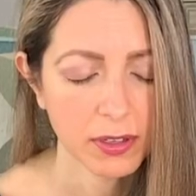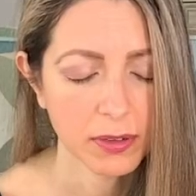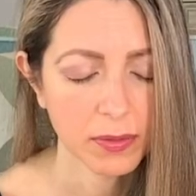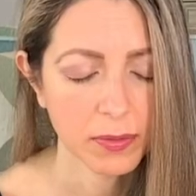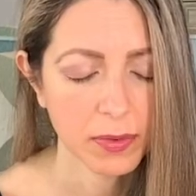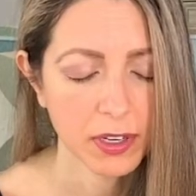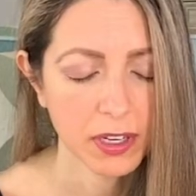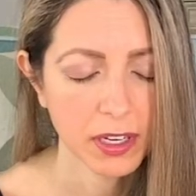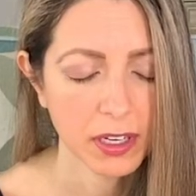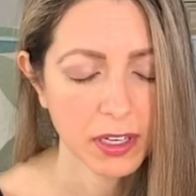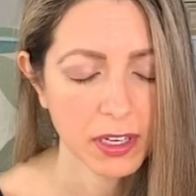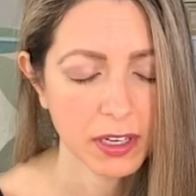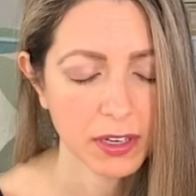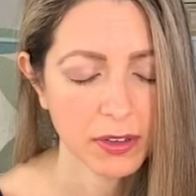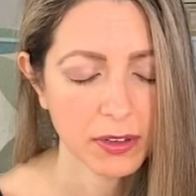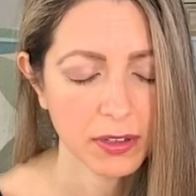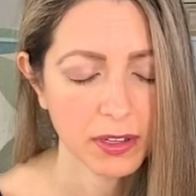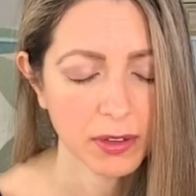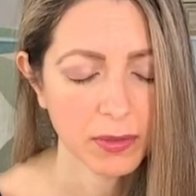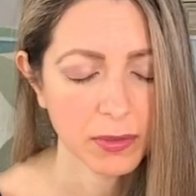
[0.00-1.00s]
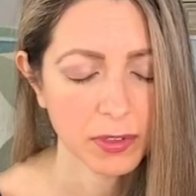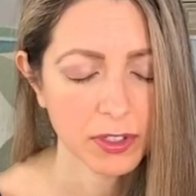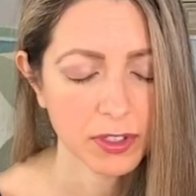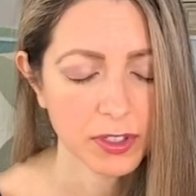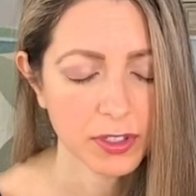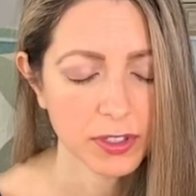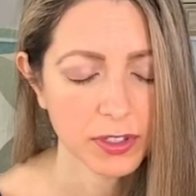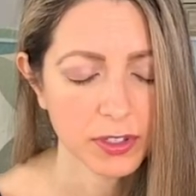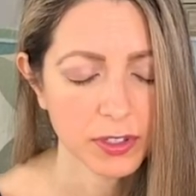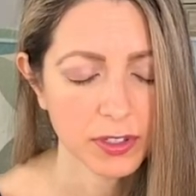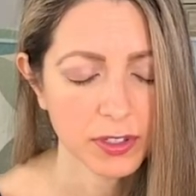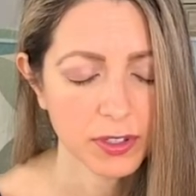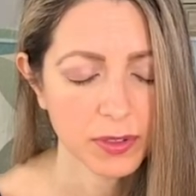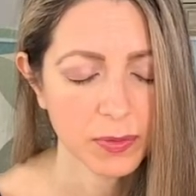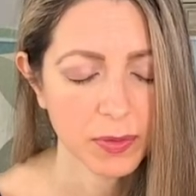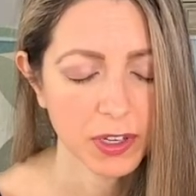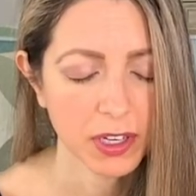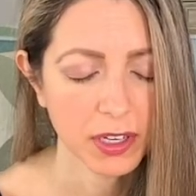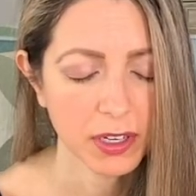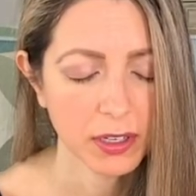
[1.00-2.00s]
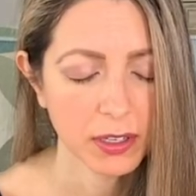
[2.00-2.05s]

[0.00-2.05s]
being here that wishes to speak.